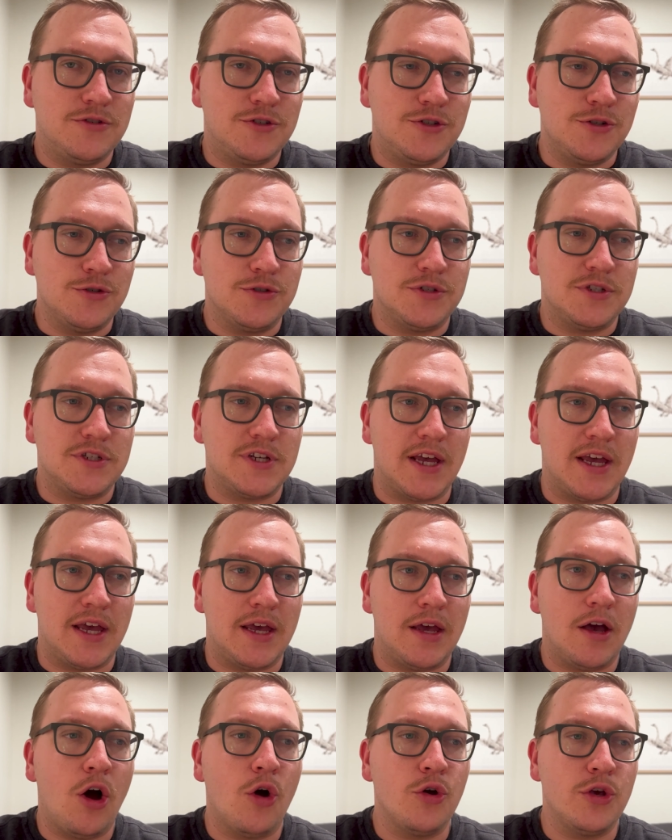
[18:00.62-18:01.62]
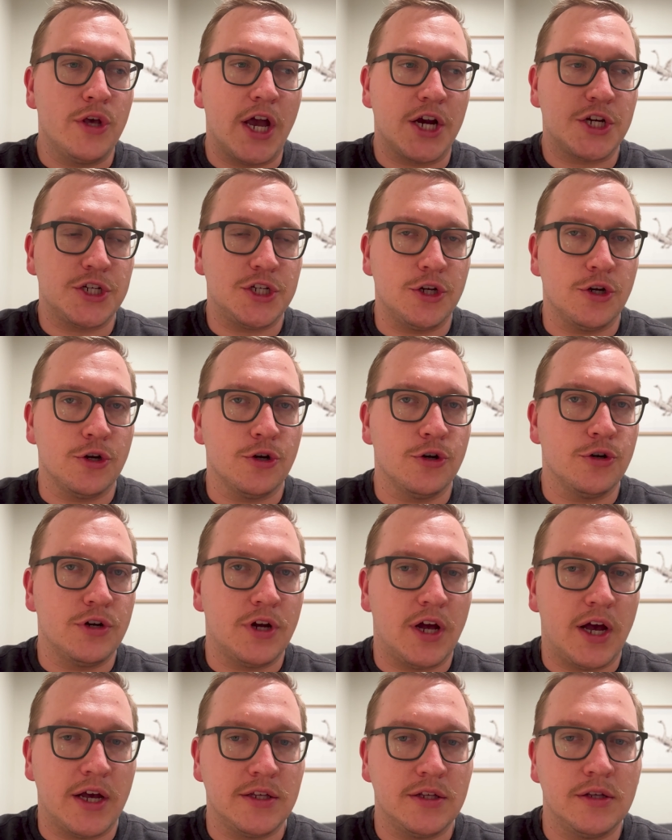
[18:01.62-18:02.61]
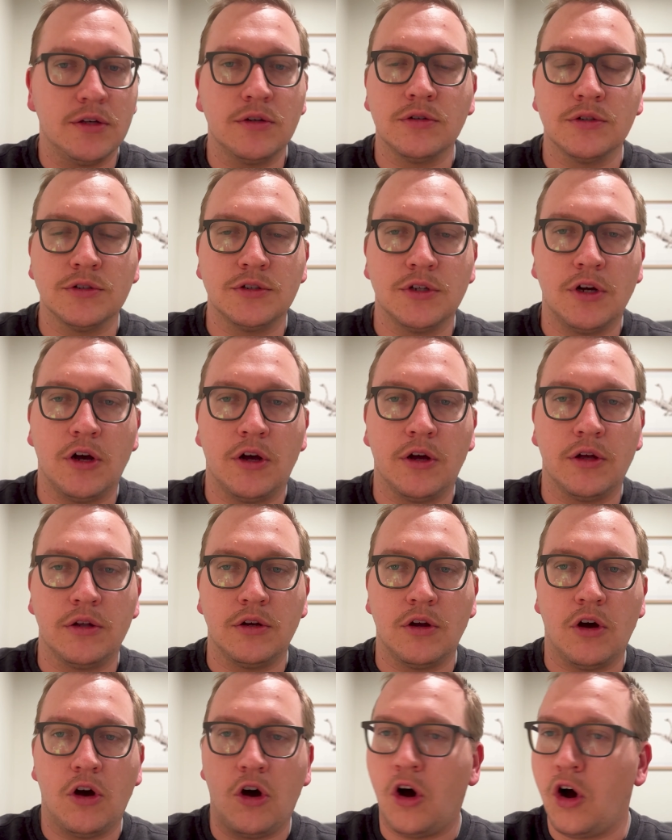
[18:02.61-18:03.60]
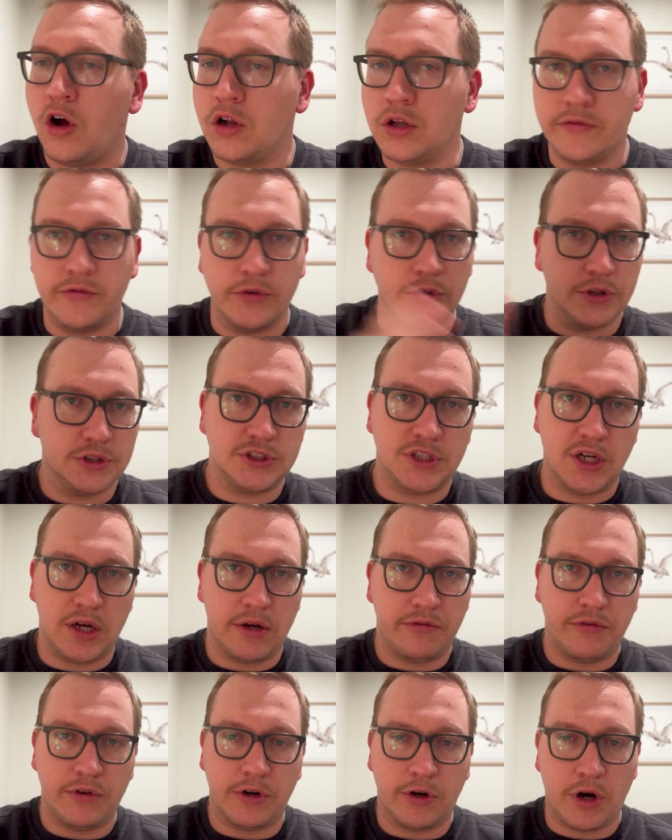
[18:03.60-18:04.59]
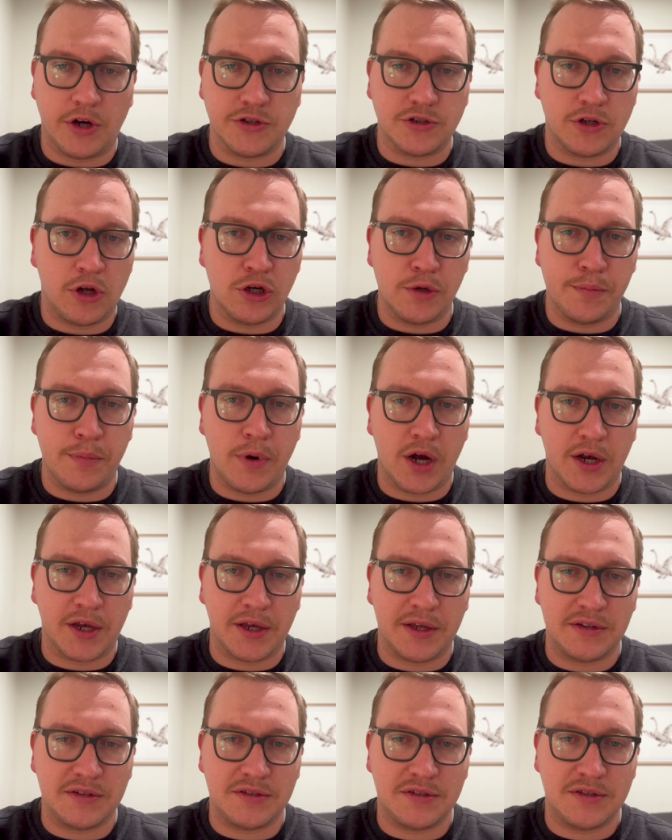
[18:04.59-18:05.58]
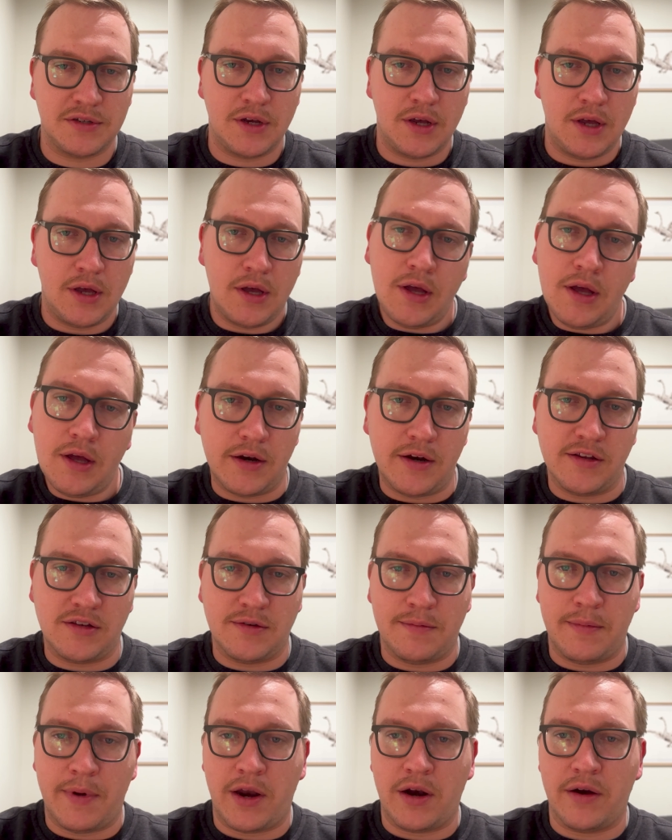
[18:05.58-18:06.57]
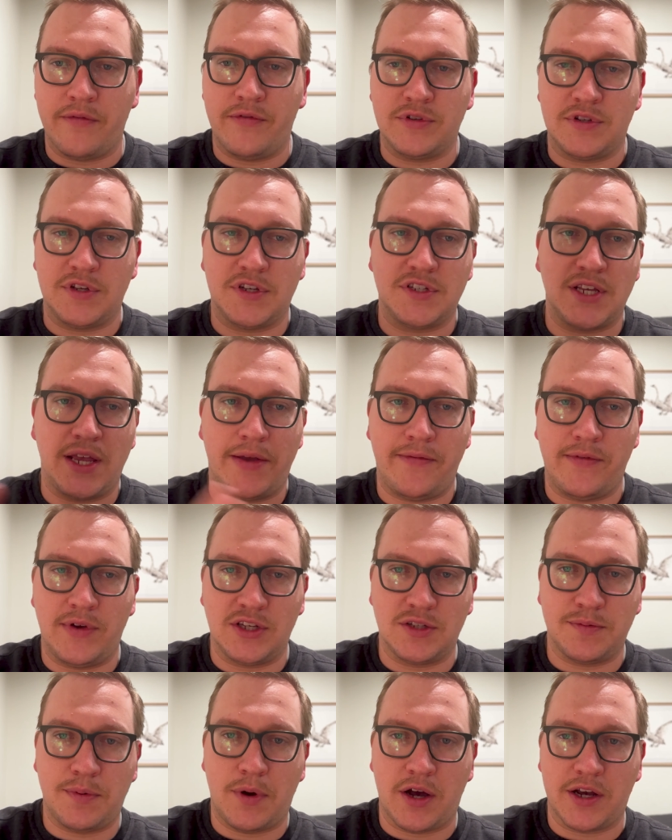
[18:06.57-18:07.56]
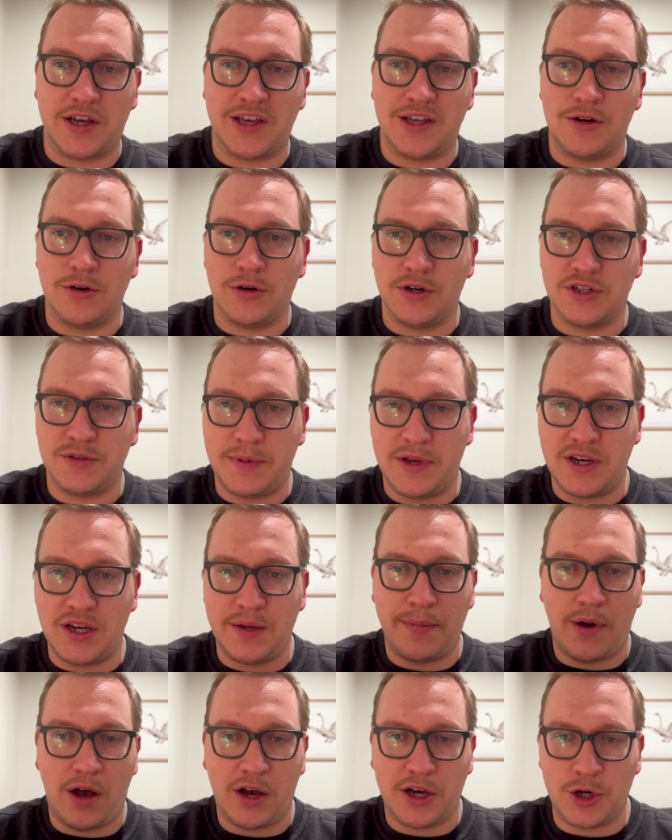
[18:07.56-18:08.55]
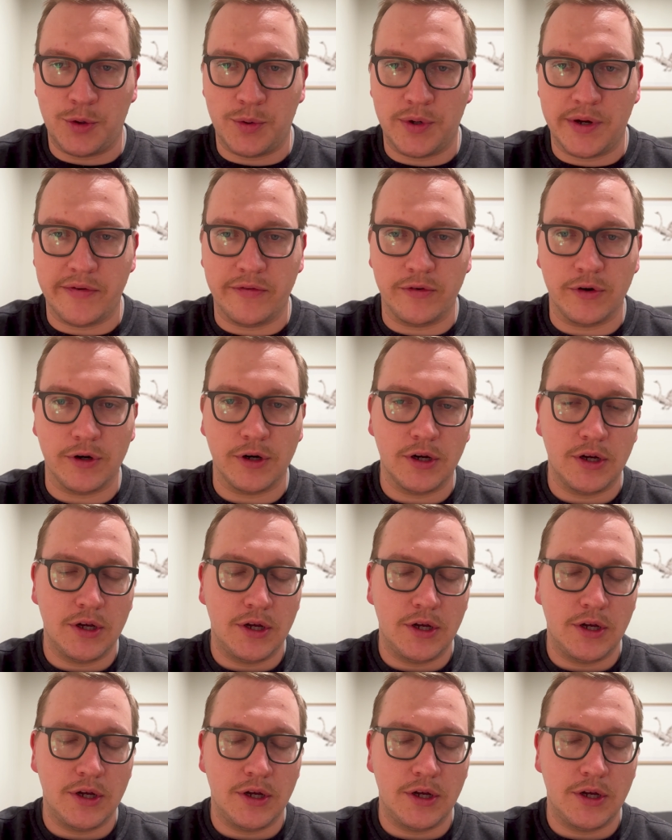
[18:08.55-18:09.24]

you say, oh, you actually earn high yield on all of your stuff and across all your pockets, it doesn't matter if it's a savings pocket or a spending pocket or whatever,